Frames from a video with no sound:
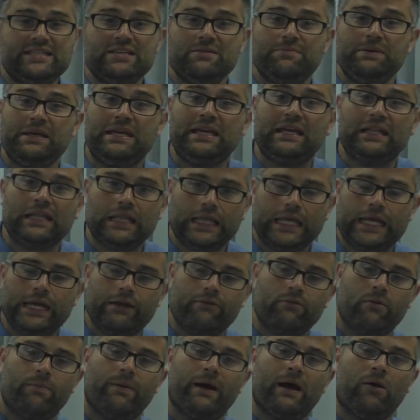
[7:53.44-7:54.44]
to be
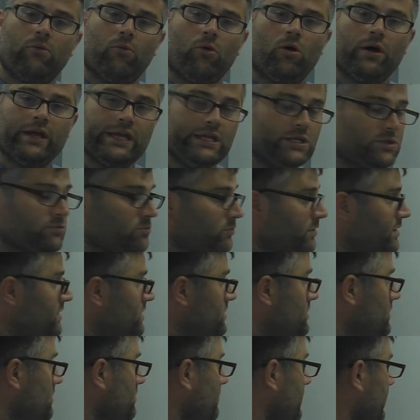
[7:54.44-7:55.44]
clear about what each one
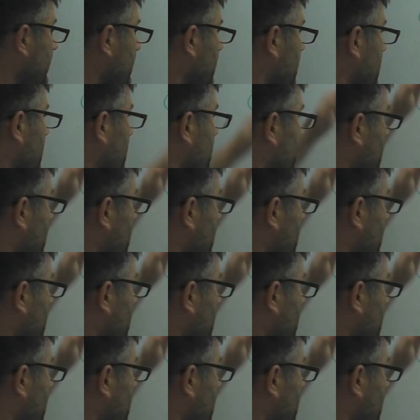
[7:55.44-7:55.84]
is doing.